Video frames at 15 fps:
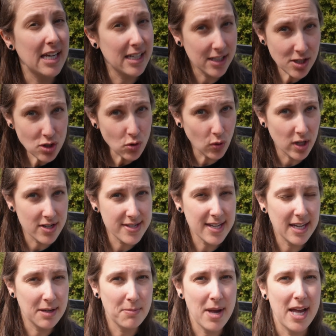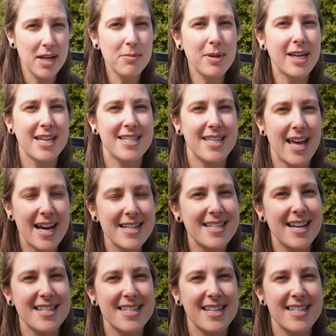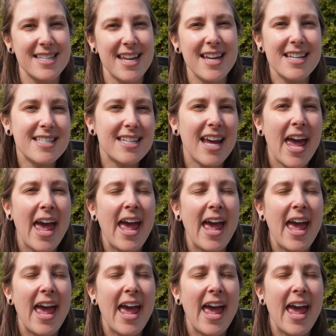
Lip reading: indoors in May, because that does exist,